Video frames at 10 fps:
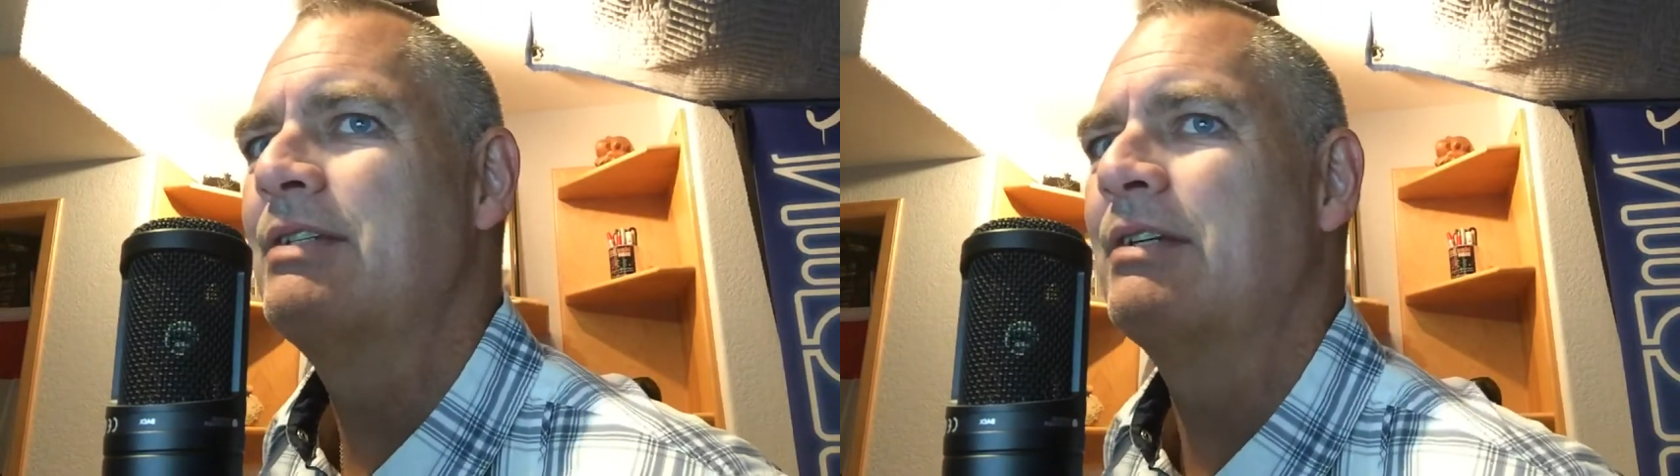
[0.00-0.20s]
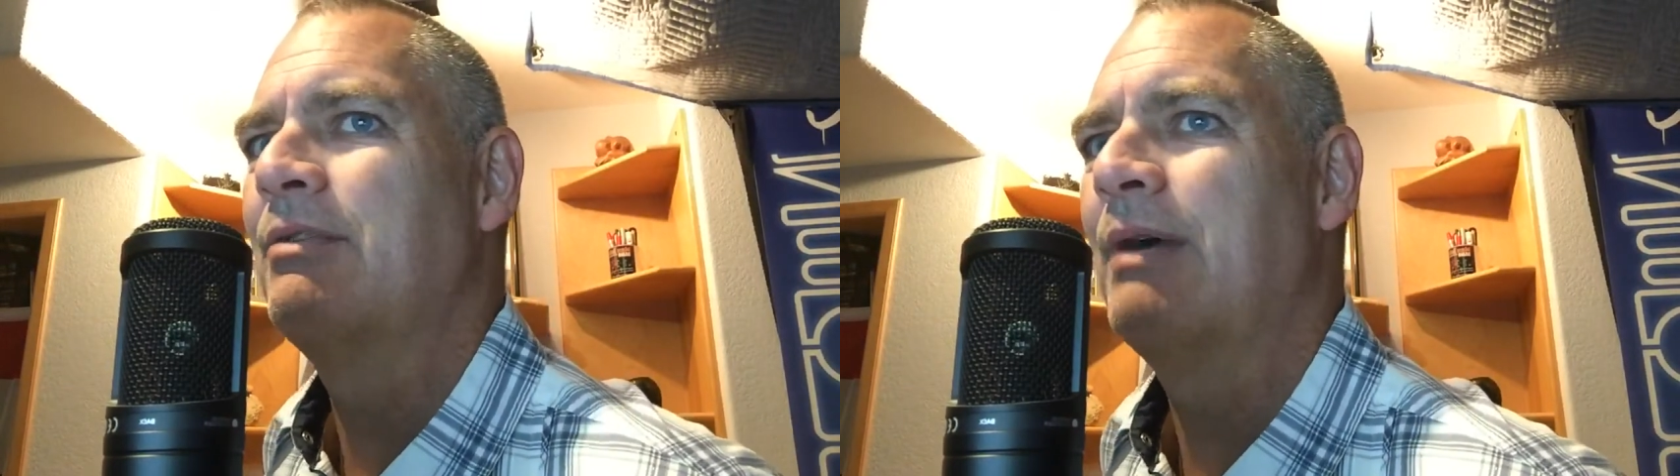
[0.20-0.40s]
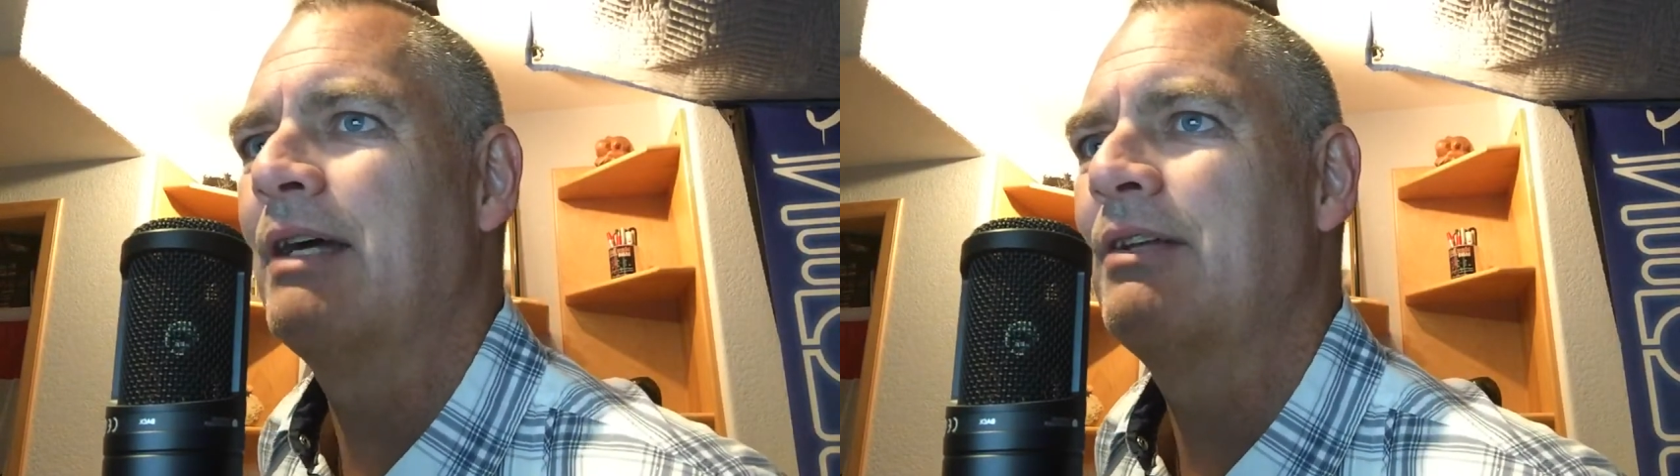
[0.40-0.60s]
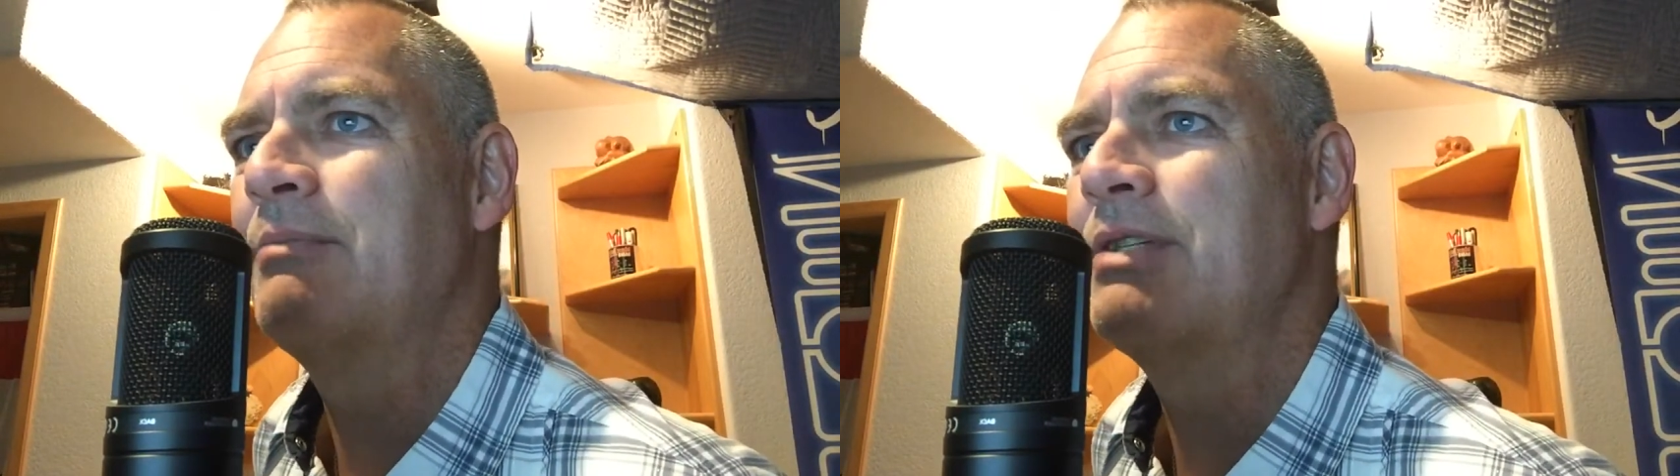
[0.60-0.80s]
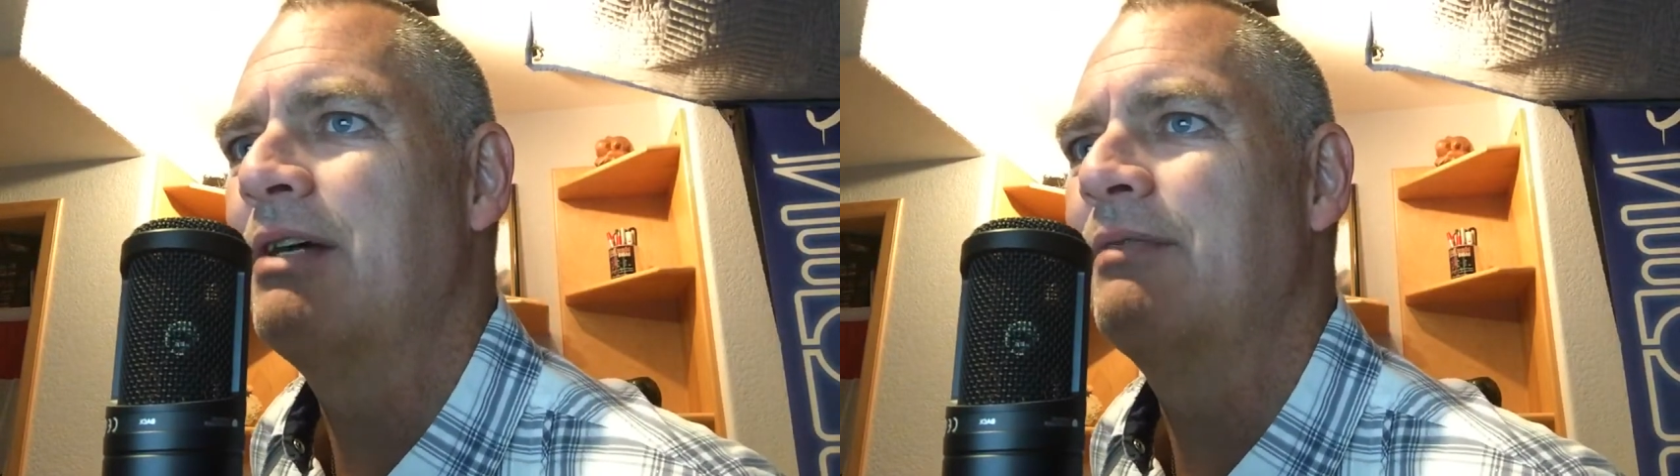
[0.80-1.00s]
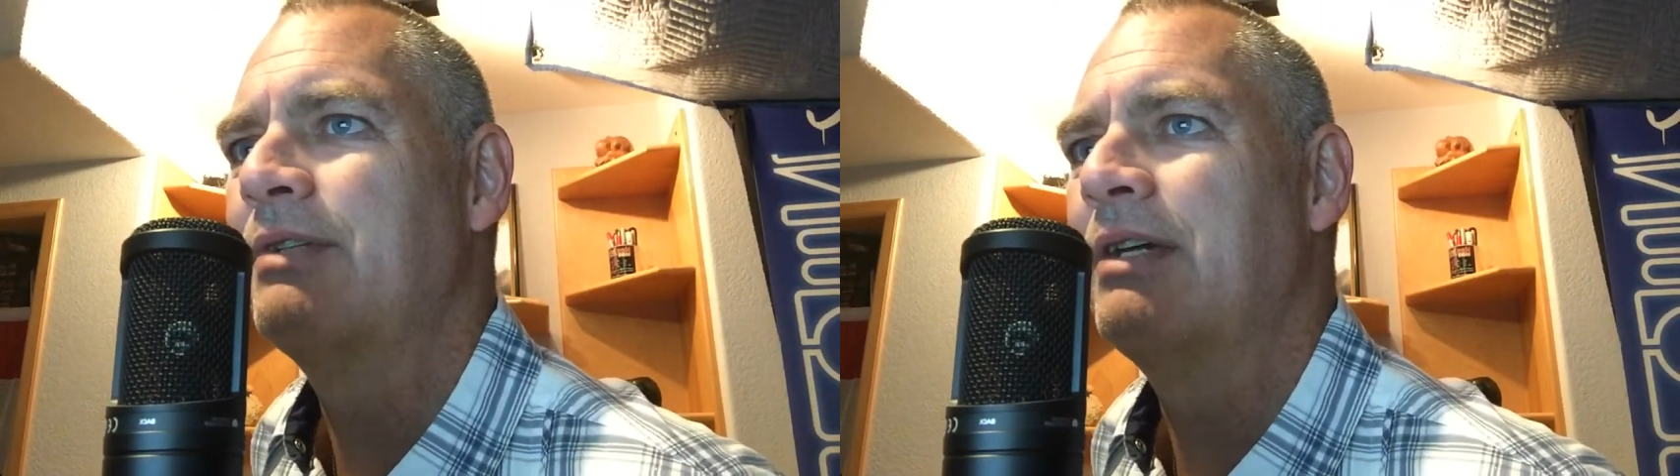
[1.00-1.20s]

to correct themselves,